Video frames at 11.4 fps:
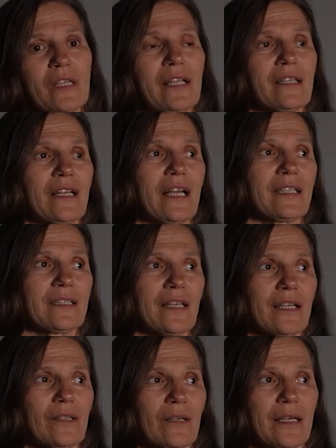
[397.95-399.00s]
that I
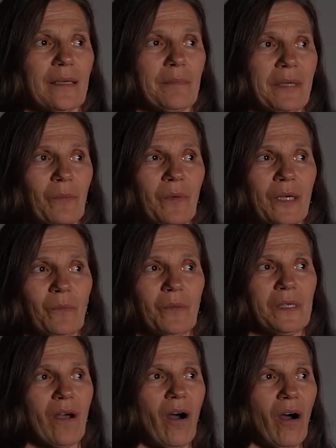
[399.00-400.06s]
said, but when
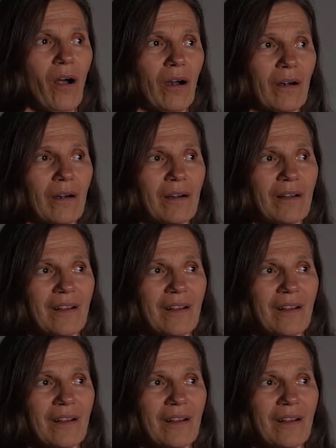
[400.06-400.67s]
we are,